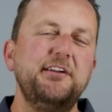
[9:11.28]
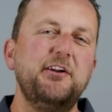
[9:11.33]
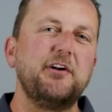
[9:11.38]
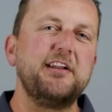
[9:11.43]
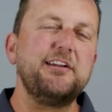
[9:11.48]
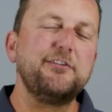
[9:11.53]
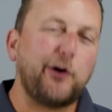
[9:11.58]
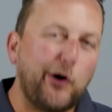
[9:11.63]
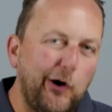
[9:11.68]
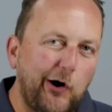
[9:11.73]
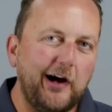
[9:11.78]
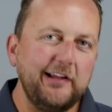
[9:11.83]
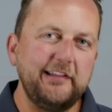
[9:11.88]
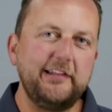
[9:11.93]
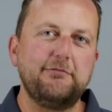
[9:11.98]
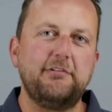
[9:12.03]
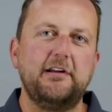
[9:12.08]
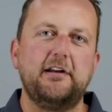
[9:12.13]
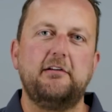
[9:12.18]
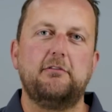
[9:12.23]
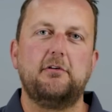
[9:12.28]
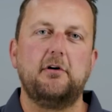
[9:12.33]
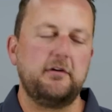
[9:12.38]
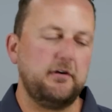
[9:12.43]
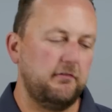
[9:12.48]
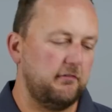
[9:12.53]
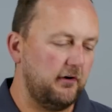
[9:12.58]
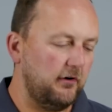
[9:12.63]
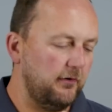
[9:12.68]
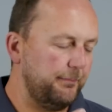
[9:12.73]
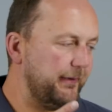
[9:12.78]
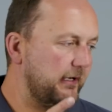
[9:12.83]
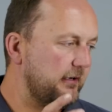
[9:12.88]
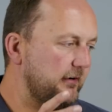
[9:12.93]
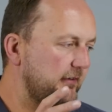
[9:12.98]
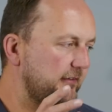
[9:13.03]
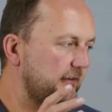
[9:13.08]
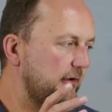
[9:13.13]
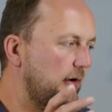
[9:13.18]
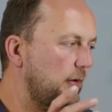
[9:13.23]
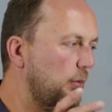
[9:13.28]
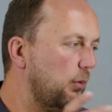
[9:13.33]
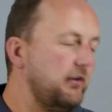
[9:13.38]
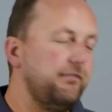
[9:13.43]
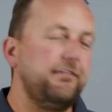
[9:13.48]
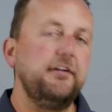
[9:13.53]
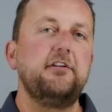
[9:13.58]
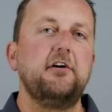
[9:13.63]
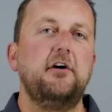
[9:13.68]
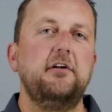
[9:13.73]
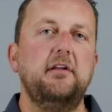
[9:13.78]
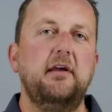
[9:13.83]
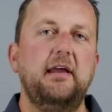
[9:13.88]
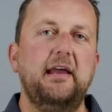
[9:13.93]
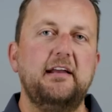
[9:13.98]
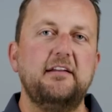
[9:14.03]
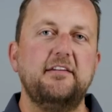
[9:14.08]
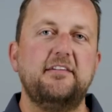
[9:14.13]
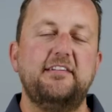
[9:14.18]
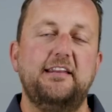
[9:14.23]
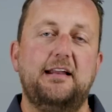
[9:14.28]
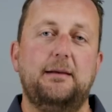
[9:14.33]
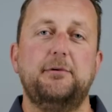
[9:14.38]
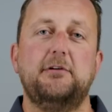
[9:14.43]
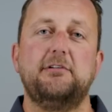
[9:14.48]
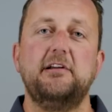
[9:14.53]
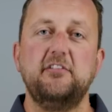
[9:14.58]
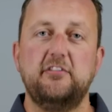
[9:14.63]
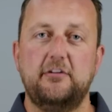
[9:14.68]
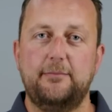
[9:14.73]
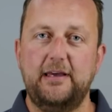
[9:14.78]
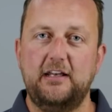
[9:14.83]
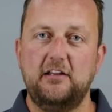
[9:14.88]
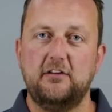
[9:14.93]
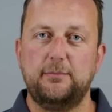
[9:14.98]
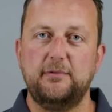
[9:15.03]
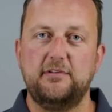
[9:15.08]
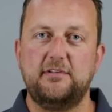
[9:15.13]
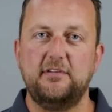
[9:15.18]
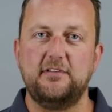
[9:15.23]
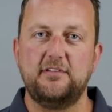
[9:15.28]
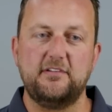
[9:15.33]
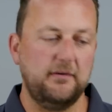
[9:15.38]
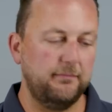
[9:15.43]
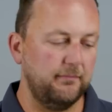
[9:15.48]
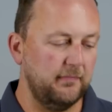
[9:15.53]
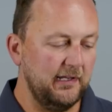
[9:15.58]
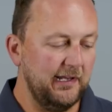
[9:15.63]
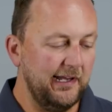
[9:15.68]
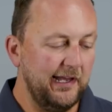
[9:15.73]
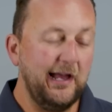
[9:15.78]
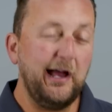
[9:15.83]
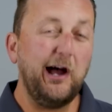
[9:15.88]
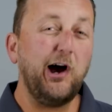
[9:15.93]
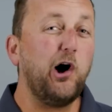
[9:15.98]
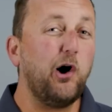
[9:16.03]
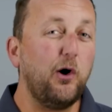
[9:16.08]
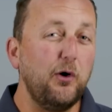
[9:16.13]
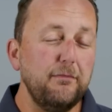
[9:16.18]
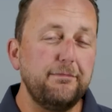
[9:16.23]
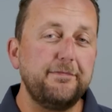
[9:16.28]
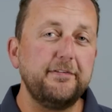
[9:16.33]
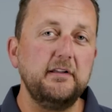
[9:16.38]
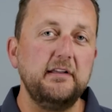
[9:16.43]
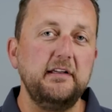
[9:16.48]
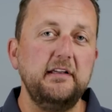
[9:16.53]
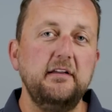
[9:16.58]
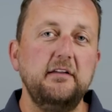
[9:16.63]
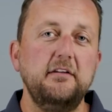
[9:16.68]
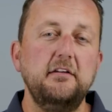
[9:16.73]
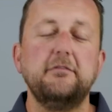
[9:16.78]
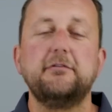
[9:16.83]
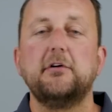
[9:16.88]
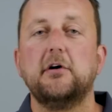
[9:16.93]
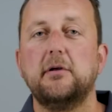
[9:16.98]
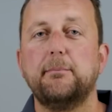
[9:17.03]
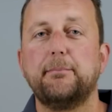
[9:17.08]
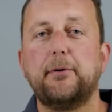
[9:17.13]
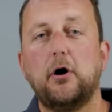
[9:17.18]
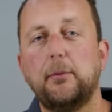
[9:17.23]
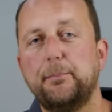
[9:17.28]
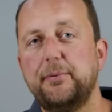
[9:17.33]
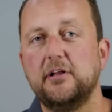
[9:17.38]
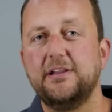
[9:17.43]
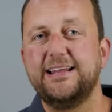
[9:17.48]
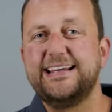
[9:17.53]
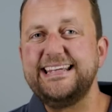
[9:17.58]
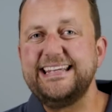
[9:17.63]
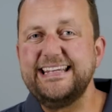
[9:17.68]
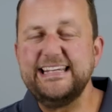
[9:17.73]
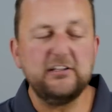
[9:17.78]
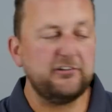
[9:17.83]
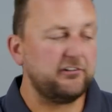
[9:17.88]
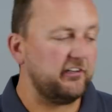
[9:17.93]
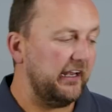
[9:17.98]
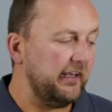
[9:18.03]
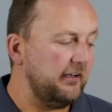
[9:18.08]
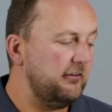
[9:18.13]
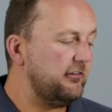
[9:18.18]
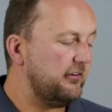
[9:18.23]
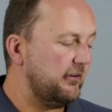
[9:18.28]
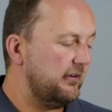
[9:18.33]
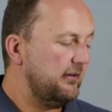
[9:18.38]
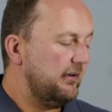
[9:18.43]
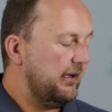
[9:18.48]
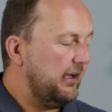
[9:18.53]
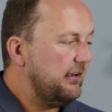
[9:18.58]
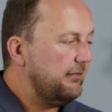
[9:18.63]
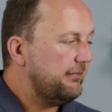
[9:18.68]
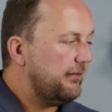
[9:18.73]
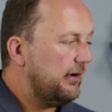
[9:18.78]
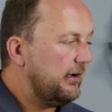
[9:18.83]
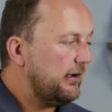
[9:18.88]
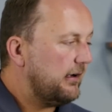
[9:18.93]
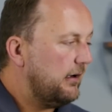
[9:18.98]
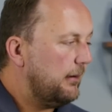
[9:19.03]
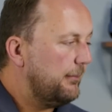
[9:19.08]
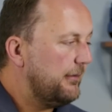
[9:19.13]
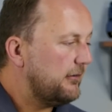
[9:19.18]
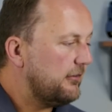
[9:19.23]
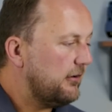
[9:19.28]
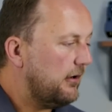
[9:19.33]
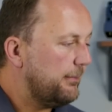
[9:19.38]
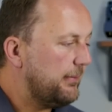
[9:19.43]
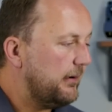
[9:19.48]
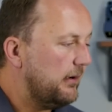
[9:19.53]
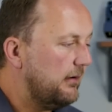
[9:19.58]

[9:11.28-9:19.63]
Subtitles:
you're not entirely ready rock and roll, because what if you don't know how to set up your engine management system? Hopefully you've got a popular-ish engine. And if I go up the top